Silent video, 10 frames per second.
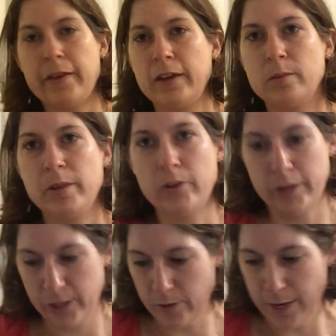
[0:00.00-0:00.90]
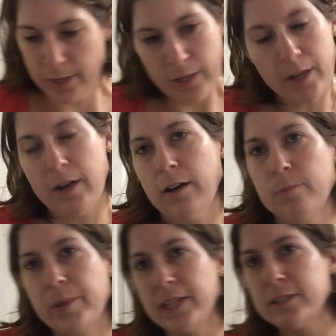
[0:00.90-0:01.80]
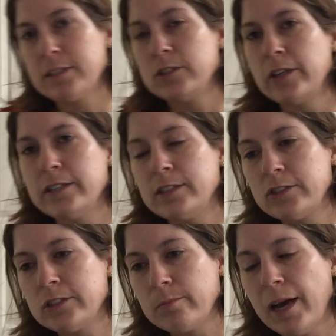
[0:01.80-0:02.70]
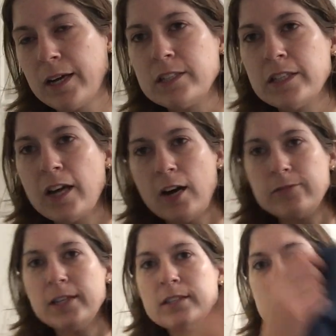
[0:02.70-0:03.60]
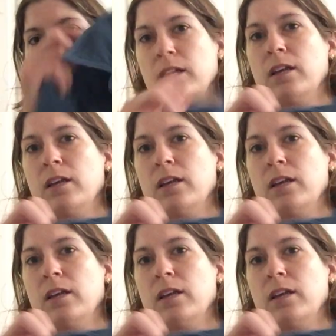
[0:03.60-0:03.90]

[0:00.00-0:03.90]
think it'll be a really great uh, piece to transition back to the office.